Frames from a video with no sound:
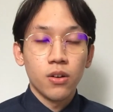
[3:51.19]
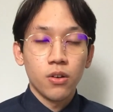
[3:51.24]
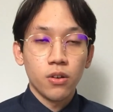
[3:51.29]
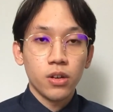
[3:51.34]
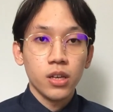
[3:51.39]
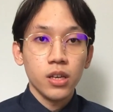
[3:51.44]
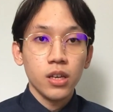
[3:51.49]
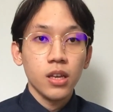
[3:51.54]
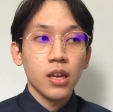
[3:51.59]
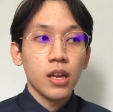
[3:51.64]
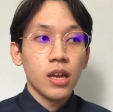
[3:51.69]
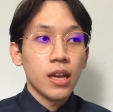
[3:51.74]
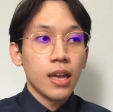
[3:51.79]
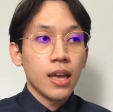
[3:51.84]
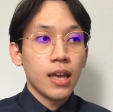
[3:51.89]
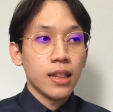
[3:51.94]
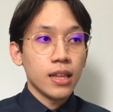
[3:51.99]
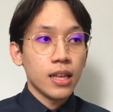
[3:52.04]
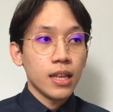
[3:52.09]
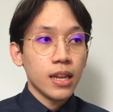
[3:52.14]
Okay,
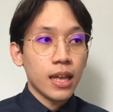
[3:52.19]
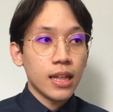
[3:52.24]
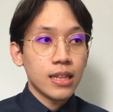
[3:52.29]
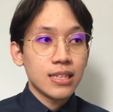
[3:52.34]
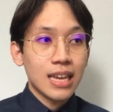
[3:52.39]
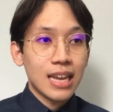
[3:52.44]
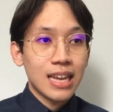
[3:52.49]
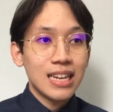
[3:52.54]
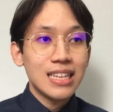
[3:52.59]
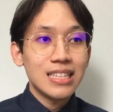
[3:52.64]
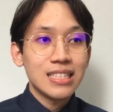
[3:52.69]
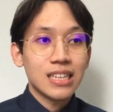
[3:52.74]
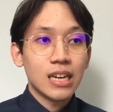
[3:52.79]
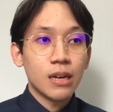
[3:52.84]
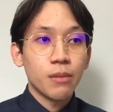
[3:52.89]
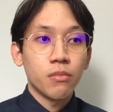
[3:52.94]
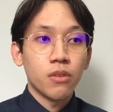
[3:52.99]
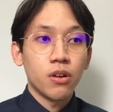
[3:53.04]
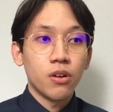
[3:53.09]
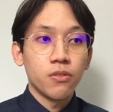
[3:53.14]
and then at any
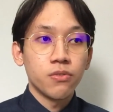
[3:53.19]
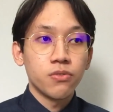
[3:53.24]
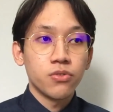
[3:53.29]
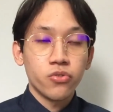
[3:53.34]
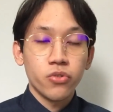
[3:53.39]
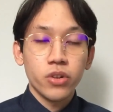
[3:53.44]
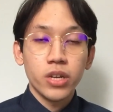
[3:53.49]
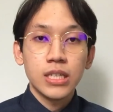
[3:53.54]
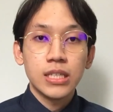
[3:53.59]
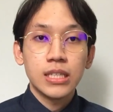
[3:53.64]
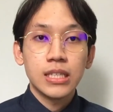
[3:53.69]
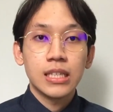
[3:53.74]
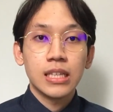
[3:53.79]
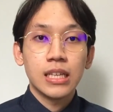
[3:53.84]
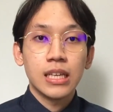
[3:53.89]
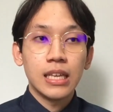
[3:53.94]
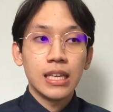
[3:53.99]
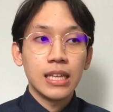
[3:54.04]
time of stress,